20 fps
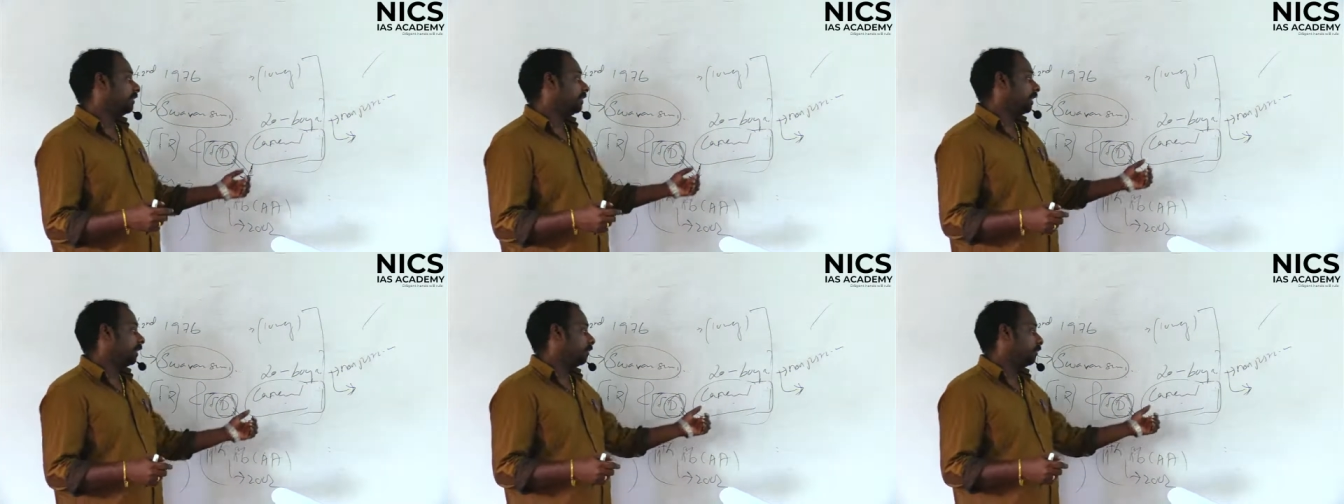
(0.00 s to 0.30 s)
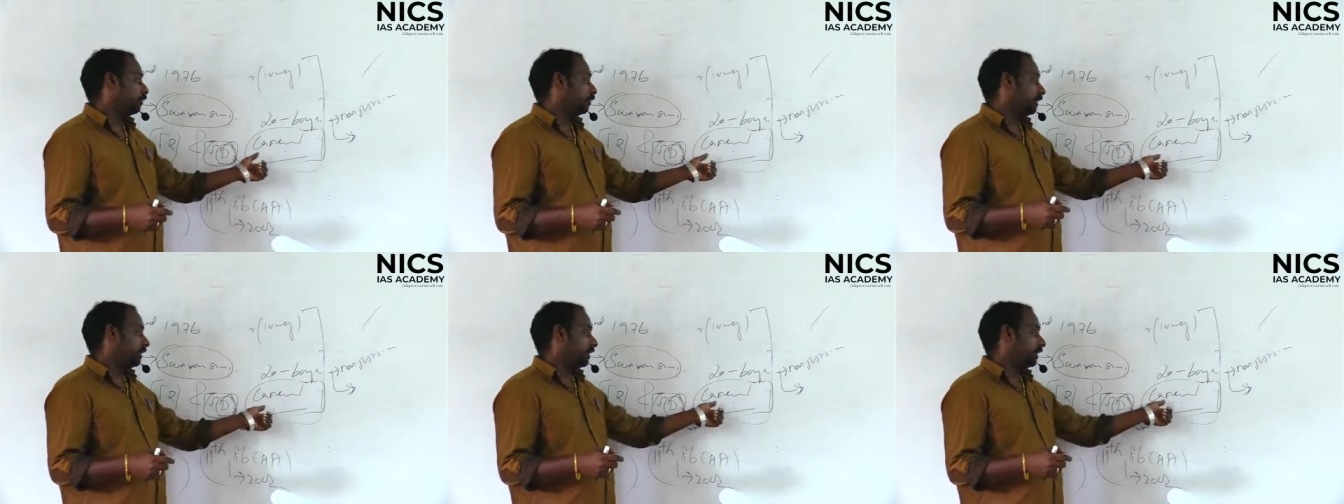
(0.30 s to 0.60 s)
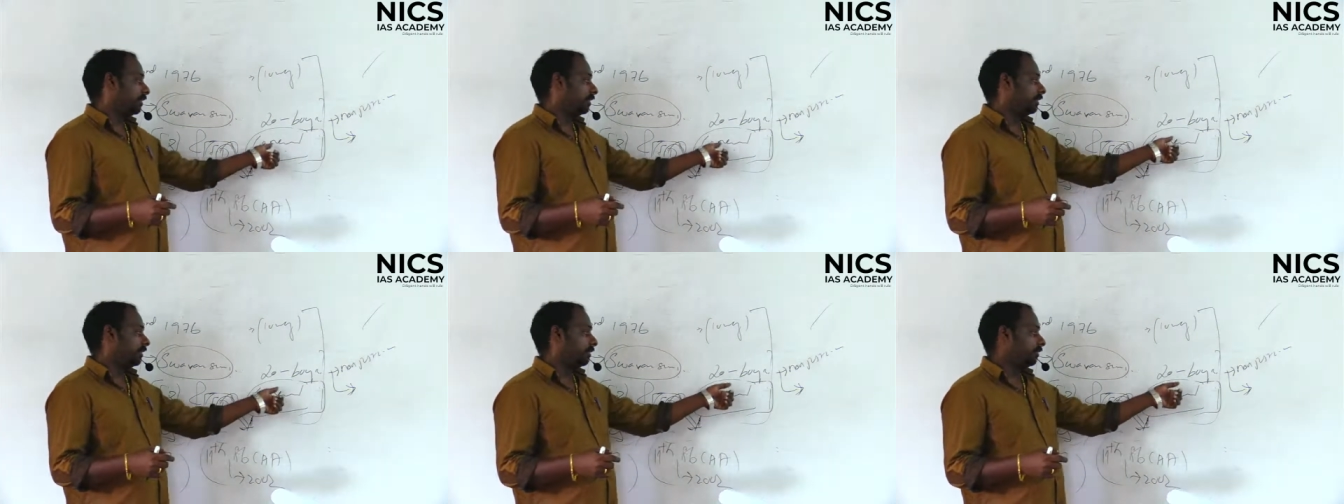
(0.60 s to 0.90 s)
Appo
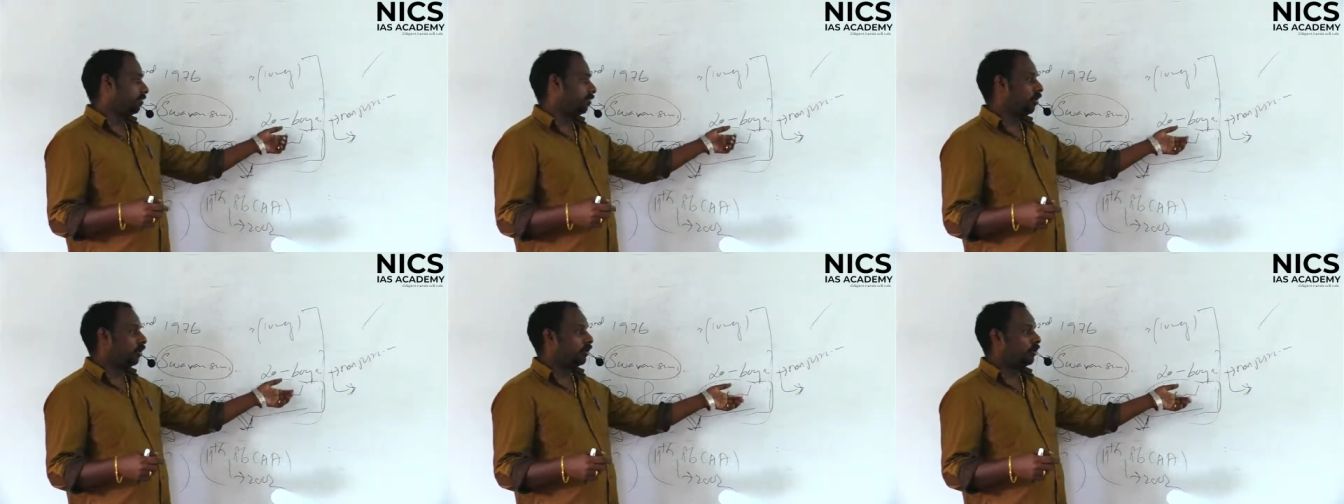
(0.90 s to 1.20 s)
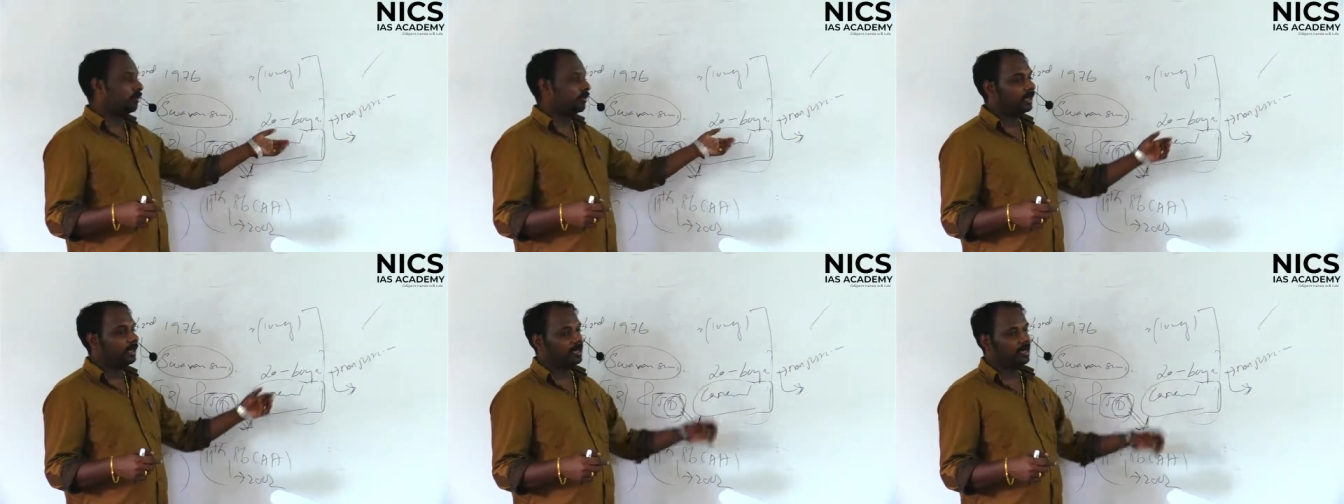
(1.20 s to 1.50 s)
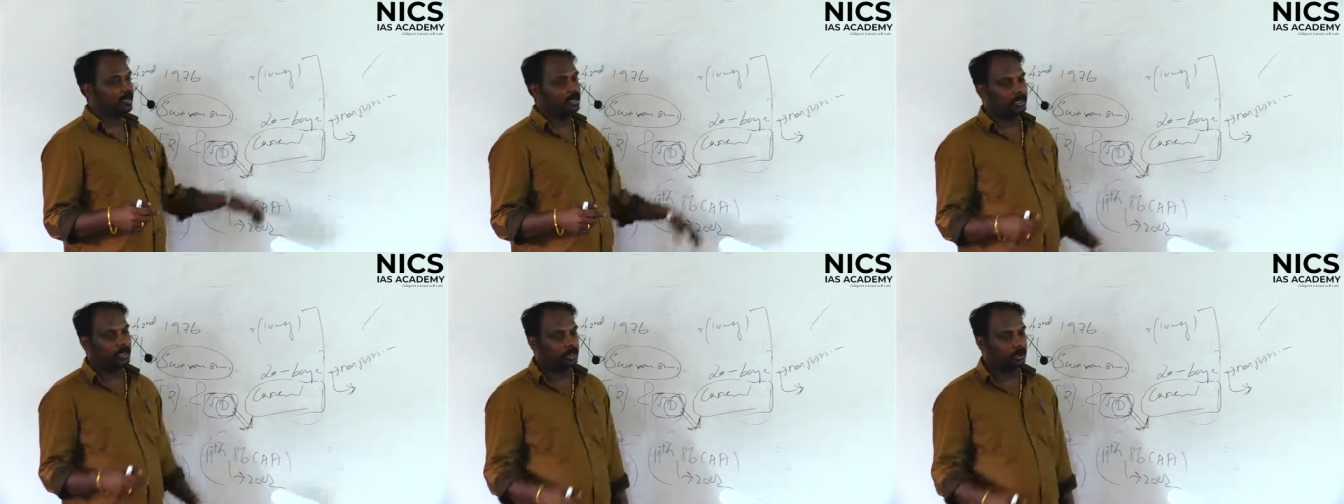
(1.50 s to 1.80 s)
ninga follow
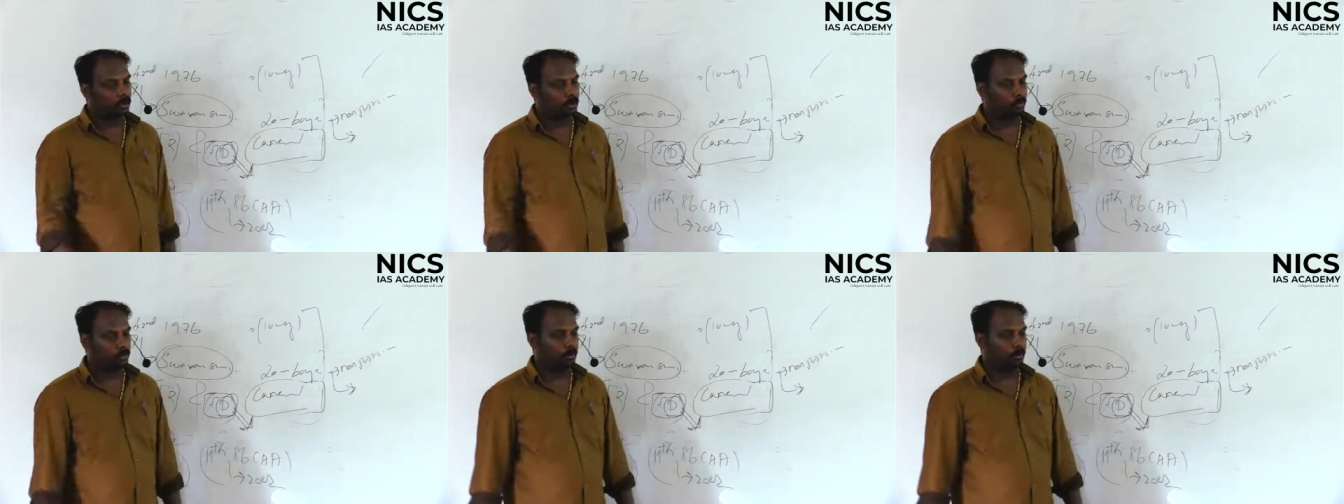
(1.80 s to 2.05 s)
pannalena no